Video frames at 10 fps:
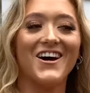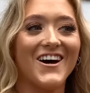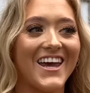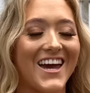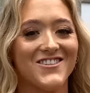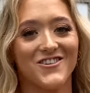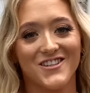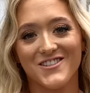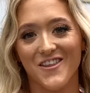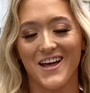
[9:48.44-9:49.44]
Okay,
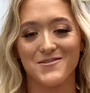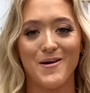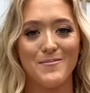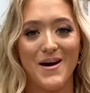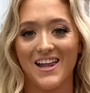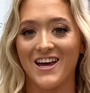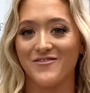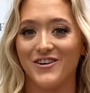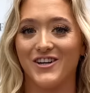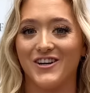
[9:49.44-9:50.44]
Jordan, so that's my ballet
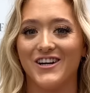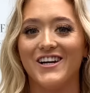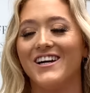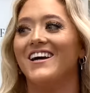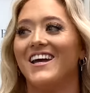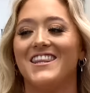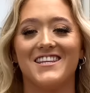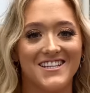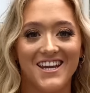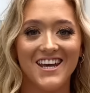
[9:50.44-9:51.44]
photo in
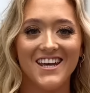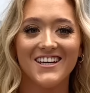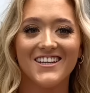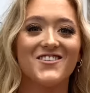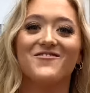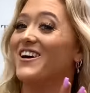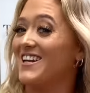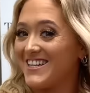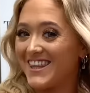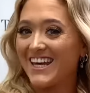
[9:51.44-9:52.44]
the city. What
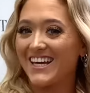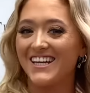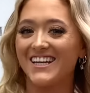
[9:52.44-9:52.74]
did you think?